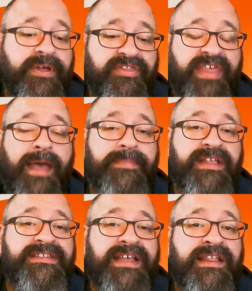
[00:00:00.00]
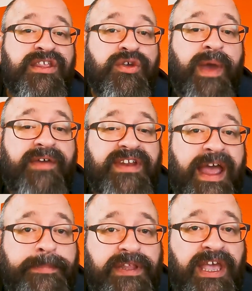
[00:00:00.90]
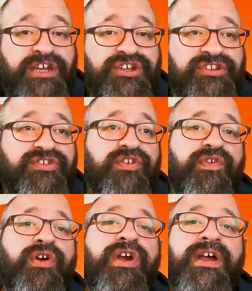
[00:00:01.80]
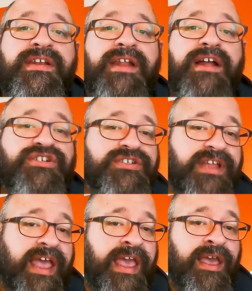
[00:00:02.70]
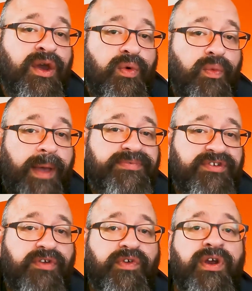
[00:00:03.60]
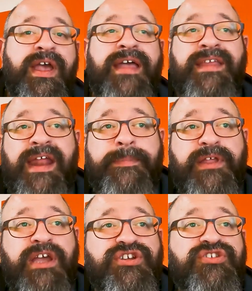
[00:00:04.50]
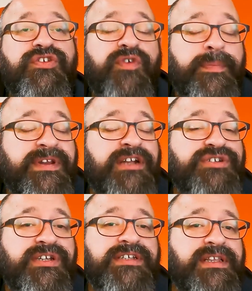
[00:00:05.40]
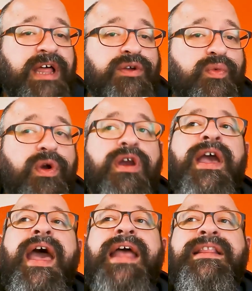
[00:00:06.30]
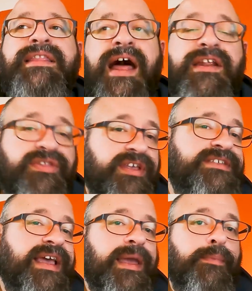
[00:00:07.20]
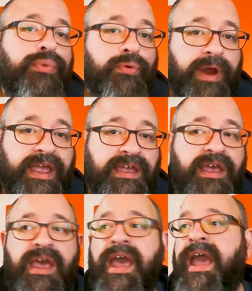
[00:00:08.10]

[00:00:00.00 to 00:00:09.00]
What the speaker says: But that means that you have an application server, not just a web server. And that application server potentially does a lot of work and a lot of things that can break.